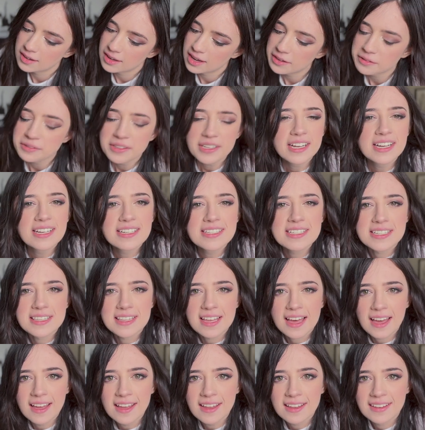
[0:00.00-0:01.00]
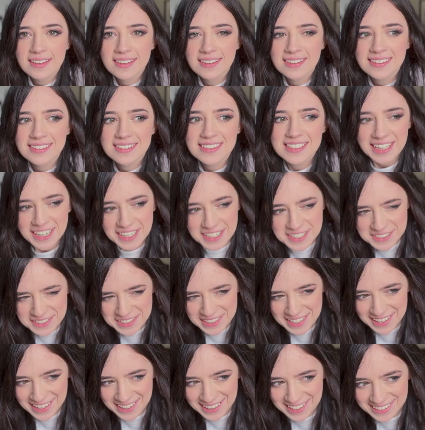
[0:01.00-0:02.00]
I don't think I did that. Did I
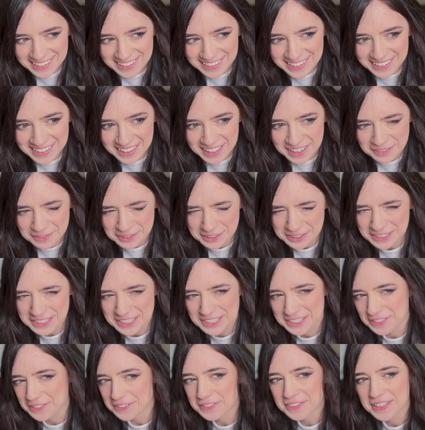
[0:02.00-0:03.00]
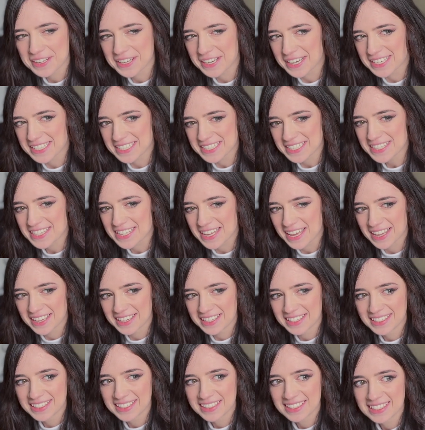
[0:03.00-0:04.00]
do that? I really don't think I did
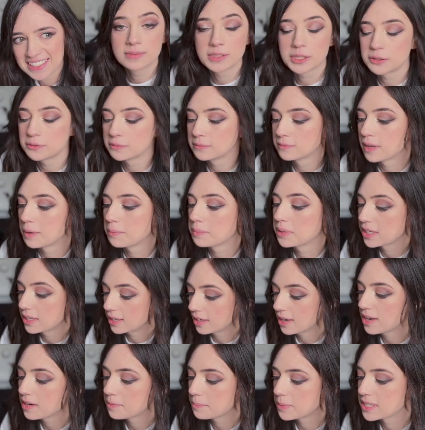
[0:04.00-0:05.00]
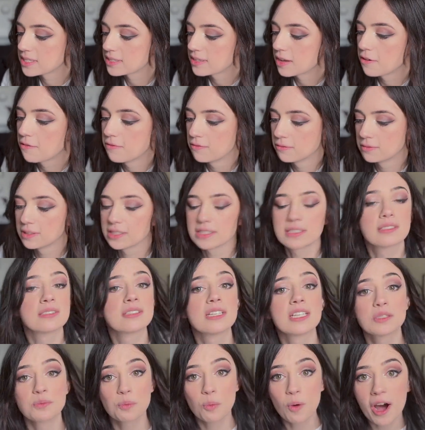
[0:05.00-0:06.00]
that. Don't, I'm getting ahead of myself.
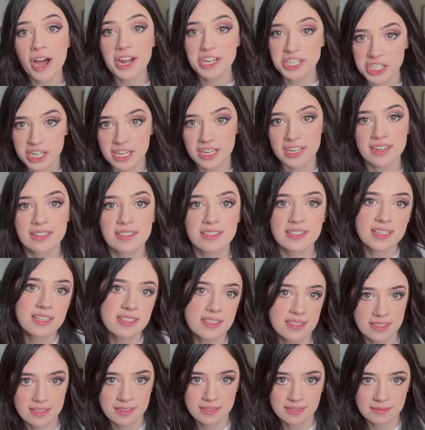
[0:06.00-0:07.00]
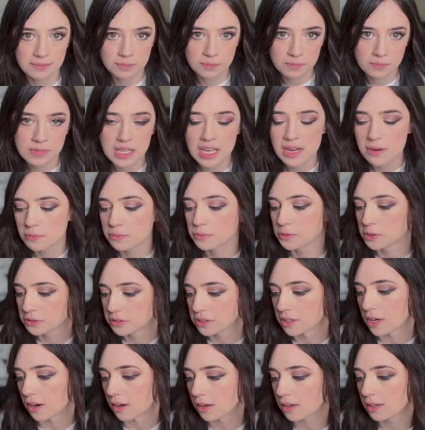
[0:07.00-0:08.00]
Let's watch it and then we'll
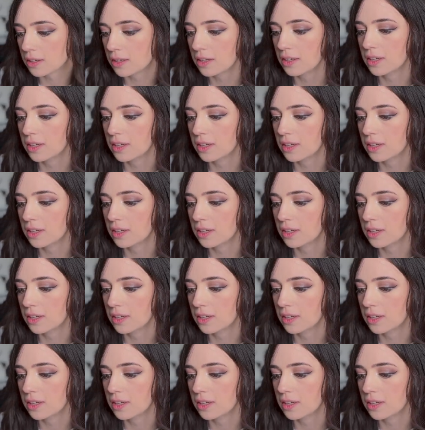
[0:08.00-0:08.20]
talk.